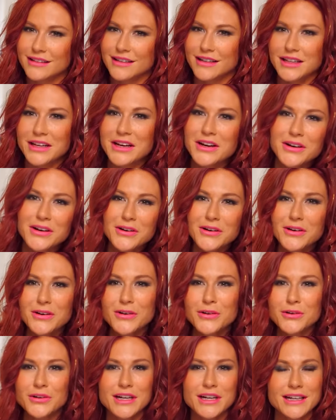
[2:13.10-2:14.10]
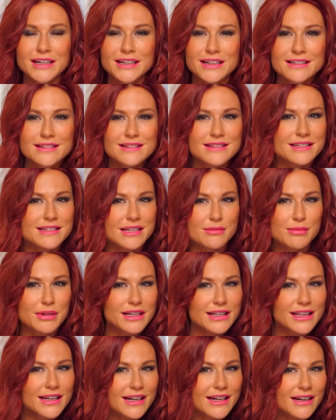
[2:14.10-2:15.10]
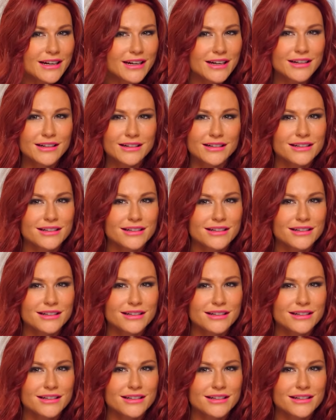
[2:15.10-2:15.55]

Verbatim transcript: Hello, crickets. Anybody there?